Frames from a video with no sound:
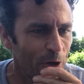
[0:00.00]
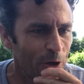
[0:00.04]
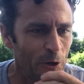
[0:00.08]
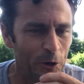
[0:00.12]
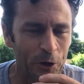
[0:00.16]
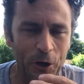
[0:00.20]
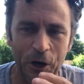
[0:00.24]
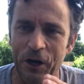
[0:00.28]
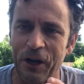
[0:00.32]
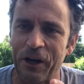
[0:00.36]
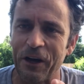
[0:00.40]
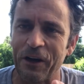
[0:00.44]

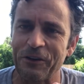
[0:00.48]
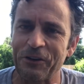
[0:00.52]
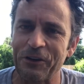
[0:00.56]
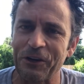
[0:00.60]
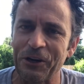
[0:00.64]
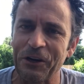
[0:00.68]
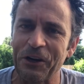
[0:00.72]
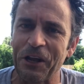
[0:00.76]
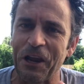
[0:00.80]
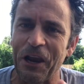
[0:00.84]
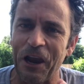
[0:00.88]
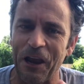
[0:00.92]
You're
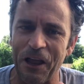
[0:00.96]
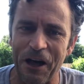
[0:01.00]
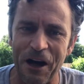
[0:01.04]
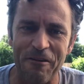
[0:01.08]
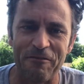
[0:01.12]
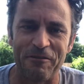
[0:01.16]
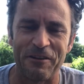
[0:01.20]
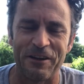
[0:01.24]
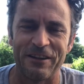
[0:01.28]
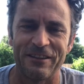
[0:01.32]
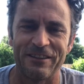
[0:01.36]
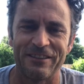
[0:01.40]
gonna
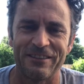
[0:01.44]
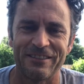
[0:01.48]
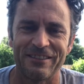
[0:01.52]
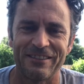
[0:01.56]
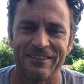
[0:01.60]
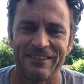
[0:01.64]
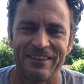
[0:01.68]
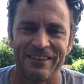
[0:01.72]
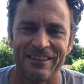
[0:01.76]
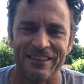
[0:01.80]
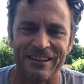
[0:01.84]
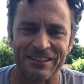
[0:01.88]
love it.
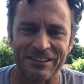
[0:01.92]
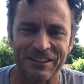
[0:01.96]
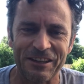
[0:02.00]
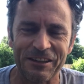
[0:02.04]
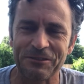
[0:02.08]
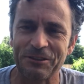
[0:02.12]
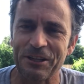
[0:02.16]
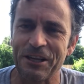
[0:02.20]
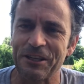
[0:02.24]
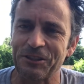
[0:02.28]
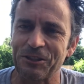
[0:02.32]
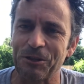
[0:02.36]

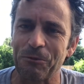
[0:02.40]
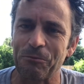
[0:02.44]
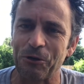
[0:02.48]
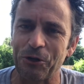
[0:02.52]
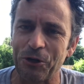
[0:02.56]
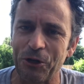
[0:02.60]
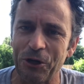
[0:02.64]
It's some